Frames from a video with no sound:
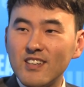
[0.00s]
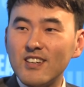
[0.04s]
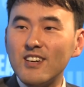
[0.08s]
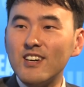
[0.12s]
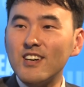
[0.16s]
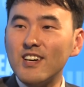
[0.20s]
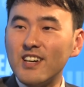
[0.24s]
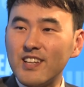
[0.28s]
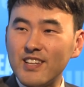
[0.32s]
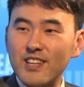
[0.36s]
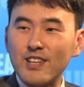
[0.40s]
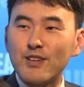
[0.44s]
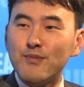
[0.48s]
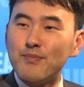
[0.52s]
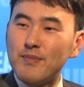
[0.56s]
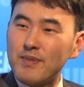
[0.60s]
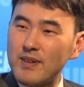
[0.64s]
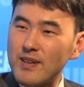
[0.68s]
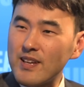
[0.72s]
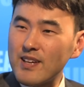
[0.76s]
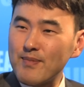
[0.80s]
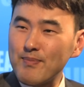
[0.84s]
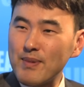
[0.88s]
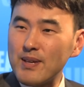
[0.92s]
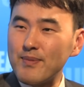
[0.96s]
uh, and
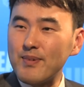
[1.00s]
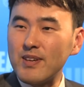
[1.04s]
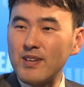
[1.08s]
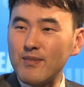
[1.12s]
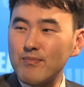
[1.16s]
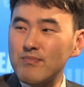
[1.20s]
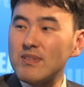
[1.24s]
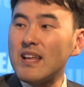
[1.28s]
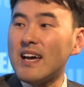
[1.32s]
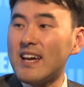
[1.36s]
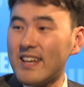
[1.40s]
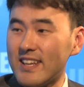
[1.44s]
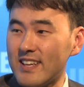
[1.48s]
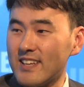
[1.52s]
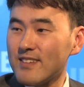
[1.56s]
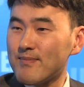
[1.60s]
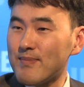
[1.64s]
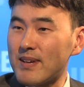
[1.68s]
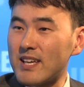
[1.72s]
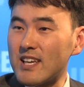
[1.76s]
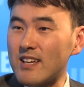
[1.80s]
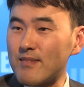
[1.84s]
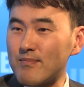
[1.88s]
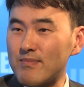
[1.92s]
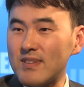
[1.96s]
they're maybe planning,
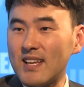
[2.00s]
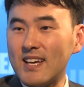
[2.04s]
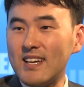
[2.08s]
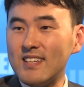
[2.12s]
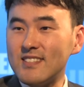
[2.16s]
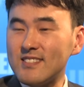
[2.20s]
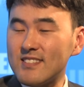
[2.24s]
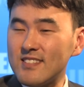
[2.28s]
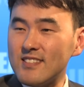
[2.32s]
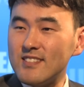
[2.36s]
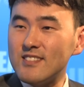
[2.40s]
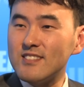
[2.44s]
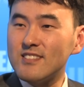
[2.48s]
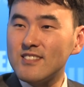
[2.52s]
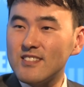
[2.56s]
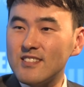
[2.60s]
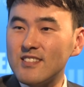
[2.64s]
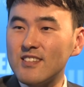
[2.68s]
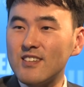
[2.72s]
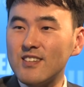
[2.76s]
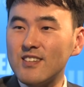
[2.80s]
making plans and, you